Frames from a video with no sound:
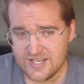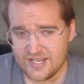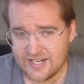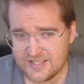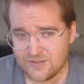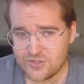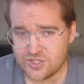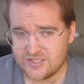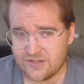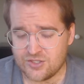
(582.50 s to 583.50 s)
And I think with
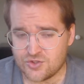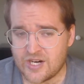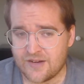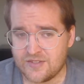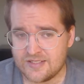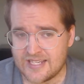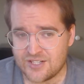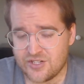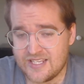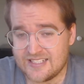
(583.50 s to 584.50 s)
just how this draft is, I
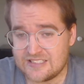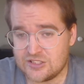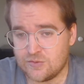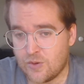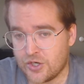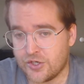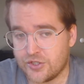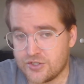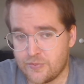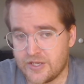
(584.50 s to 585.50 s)
actually think it's smarter
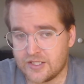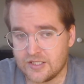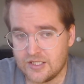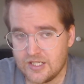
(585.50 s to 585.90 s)
to pick